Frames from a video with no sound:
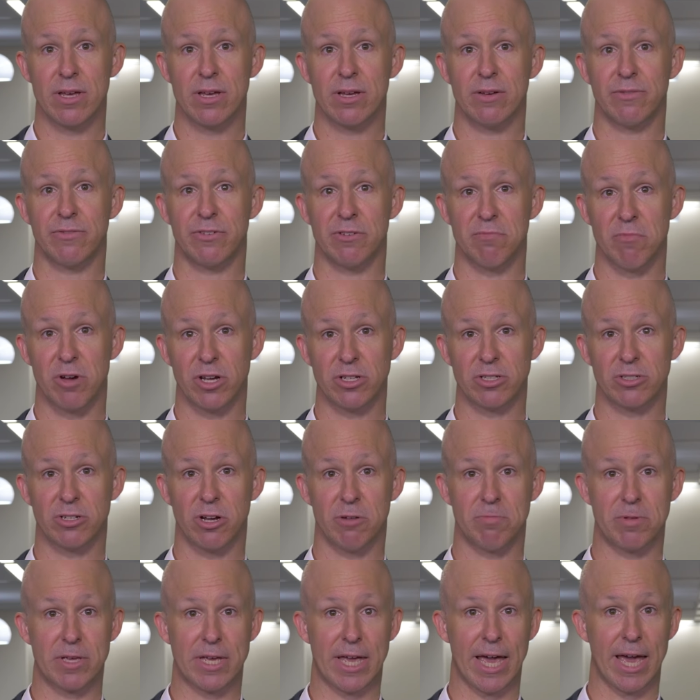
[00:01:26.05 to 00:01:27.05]
For most
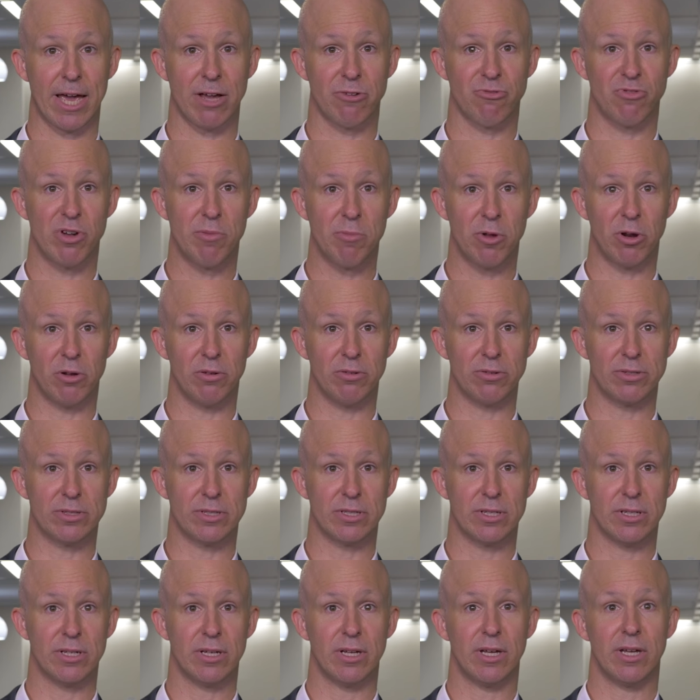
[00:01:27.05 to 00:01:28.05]
copycat criminals,
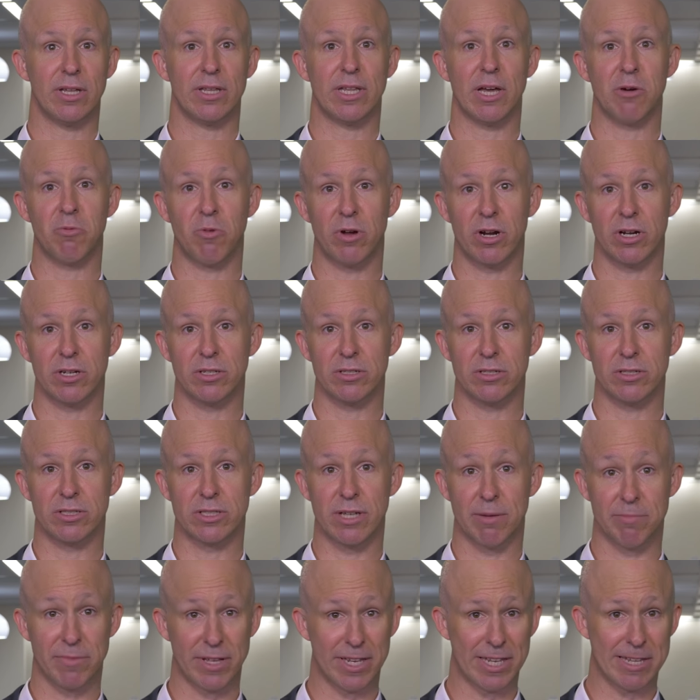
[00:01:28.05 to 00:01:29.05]
they want to do
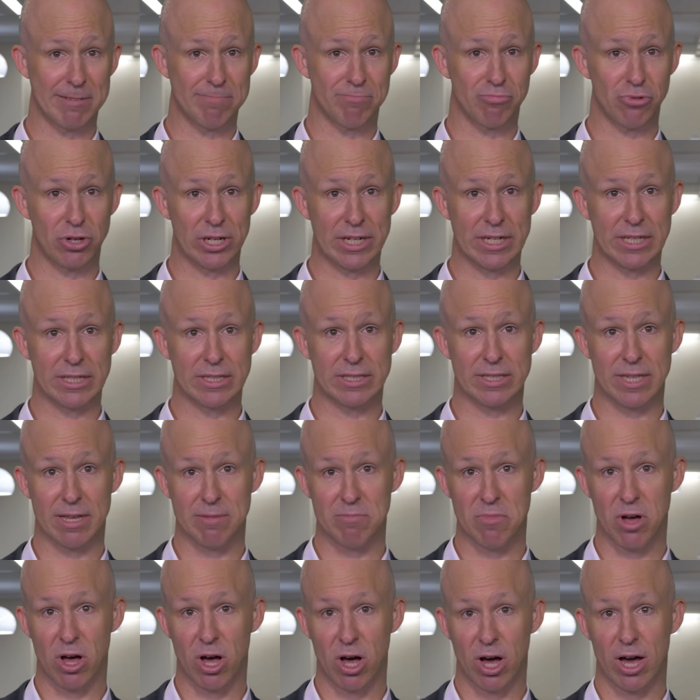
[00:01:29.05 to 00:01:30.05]
something that brings them
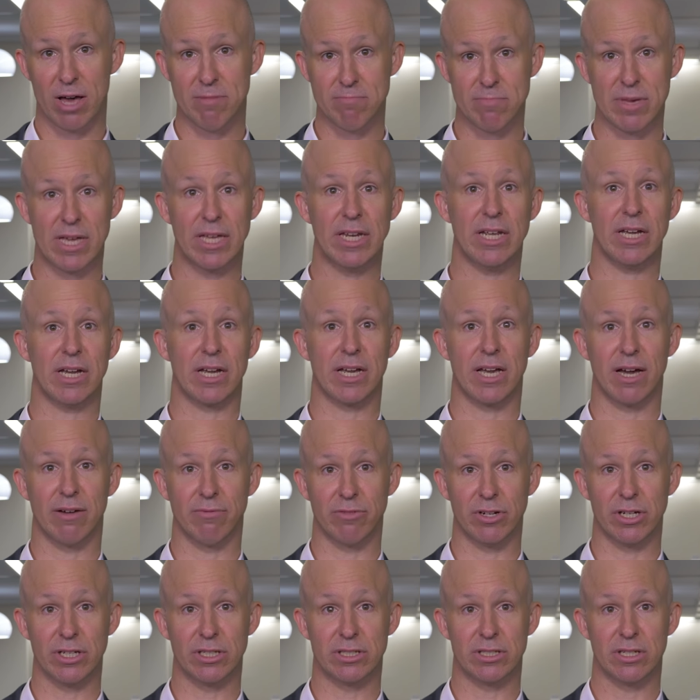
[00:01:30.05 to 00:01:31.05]
high media
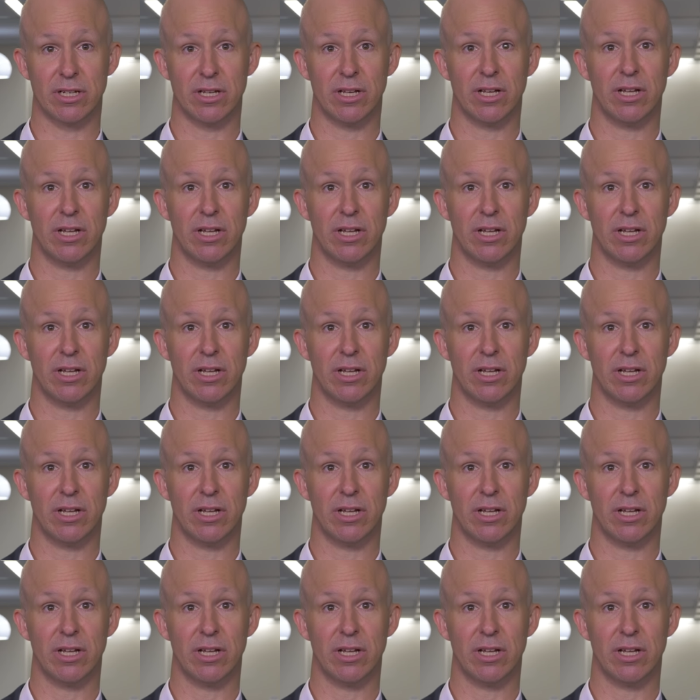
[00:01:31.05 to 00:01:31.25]
coverage